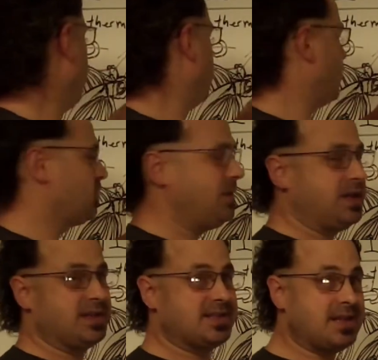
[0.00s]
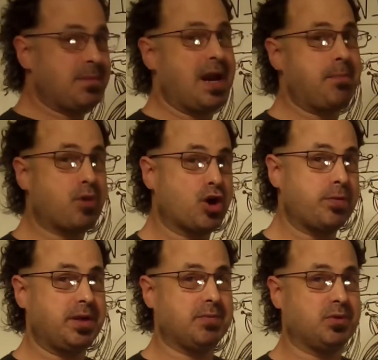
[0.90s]
could also make it
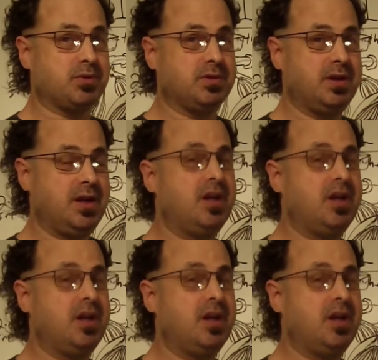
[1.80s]
semi-permeable.